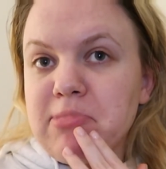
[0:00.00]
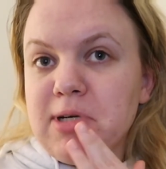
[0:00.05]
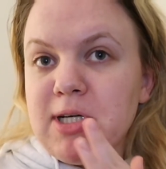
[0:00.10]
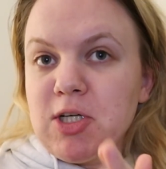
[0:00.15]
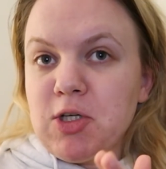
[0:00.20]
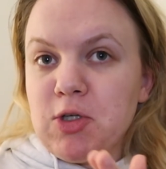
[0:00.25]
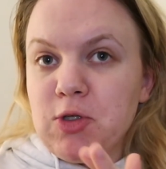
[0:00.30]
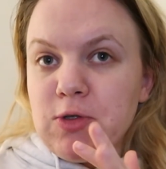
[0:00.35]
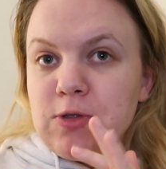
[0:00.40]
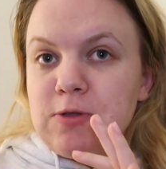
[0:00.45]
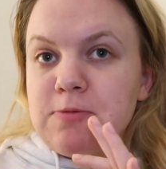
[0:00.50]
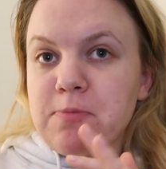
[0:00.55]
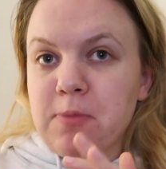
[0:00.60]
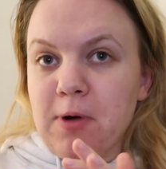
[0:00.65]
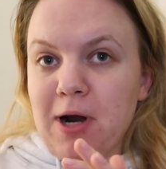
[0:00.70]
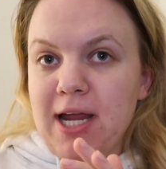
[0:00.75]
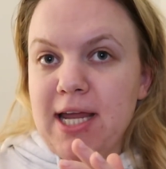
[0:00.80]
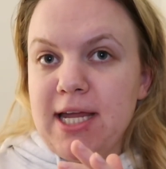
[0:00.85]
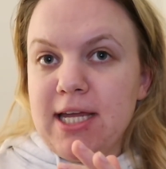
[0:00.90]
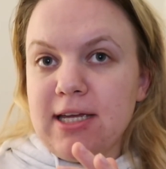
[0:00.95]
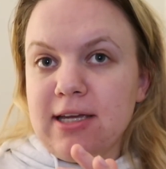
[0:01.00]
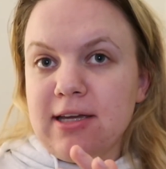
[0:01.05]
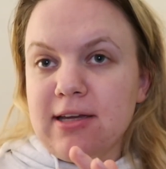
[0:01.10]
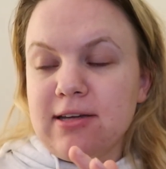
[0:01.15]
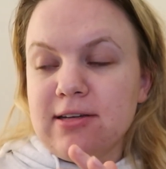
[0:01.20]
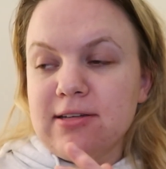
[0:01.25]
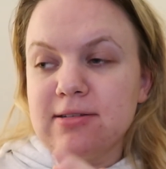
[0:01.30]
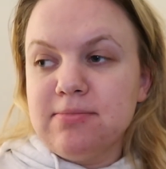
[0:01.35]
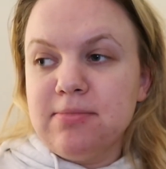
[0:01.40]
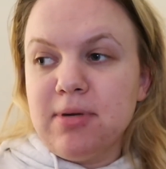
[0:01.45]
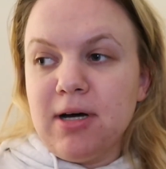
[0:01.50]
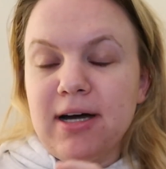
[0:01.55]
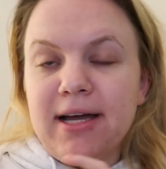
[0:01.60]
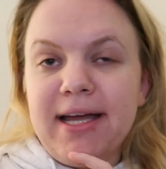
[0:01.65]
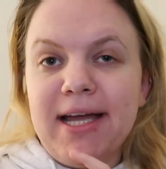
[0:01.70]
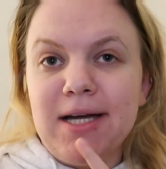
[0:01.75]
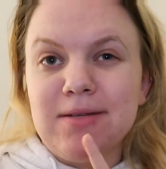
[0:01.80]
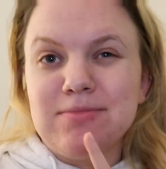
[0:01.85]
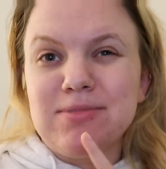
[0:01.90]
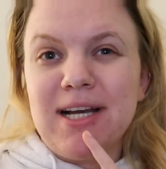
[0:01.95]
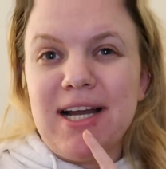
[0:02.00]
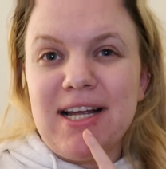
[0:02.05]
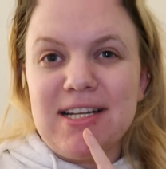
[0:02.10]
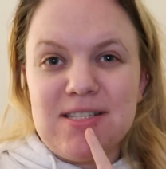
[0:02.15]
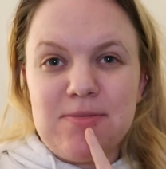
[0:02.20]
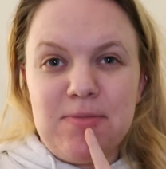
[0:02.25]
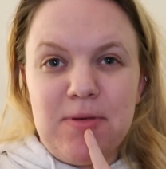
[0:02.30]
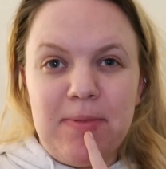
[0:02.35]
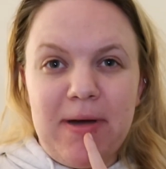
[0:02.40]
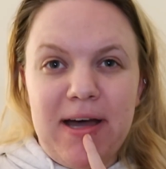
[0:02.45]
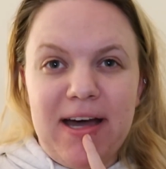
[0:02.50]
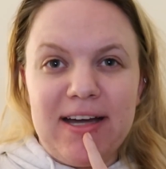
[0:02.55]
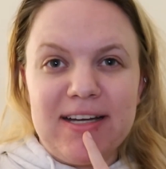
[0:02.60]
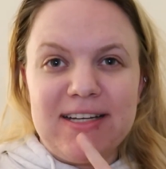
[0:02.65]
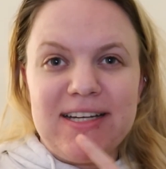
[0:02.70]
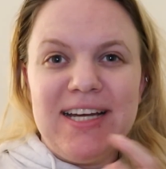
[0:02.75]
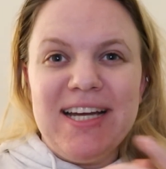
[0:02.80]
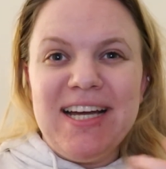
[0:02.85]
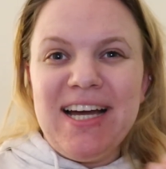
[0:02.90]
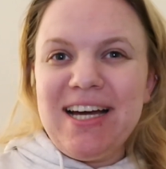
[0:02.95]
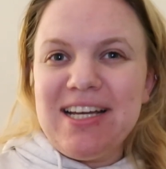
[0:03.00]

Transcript: a good break, but I am glad to be back.